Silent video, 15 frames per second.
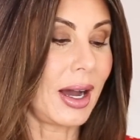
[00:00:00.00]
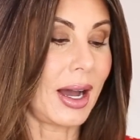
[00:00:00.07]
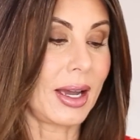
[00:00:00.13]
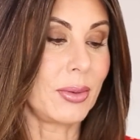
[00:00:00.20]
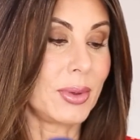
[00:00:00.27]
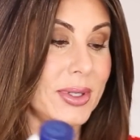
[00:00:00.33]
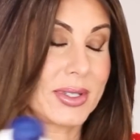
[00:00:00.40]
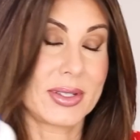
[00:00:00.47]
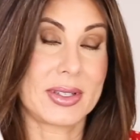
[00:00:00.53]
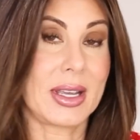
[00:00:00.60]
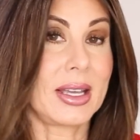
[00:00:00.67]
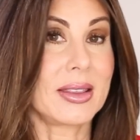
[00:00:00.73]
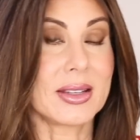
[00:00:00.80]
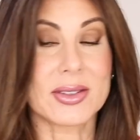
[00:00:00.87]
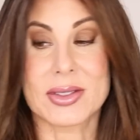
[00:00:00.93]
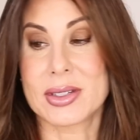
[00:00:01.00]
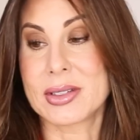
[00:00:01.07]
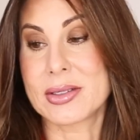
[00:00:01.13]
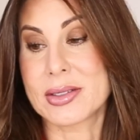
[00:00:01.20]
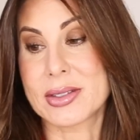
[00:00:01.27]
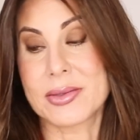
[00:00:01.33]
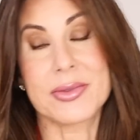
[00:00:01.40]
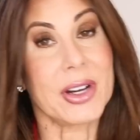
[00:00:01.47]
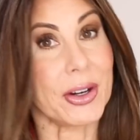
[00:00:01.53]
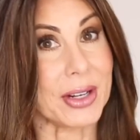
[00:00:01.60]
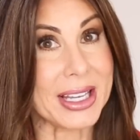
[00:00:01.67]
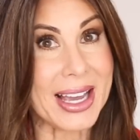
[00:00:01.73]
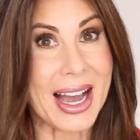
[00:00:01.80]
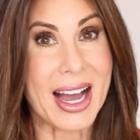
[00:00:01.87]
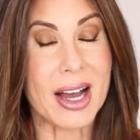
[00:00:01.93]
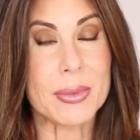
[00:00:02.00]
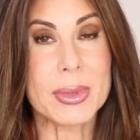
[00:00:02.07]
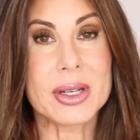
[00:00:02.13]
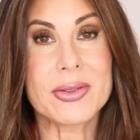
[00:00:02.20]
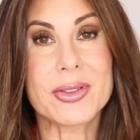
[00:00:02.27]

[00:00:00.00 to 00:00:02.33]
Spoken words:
I would say this is very common